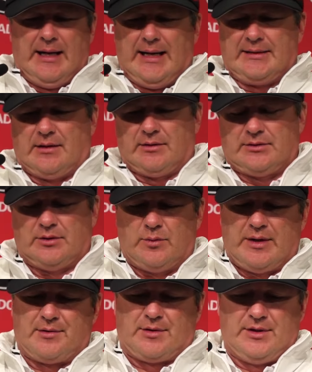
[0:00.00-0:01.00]
I thought the
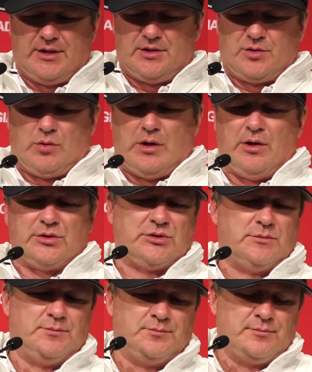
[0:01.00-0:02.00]
weather conditions were
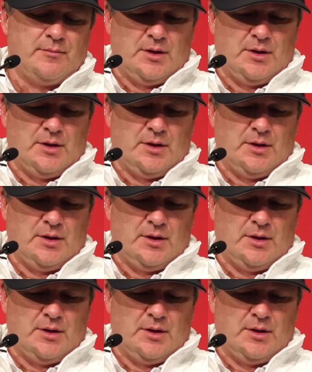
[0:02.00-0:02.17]
awesome.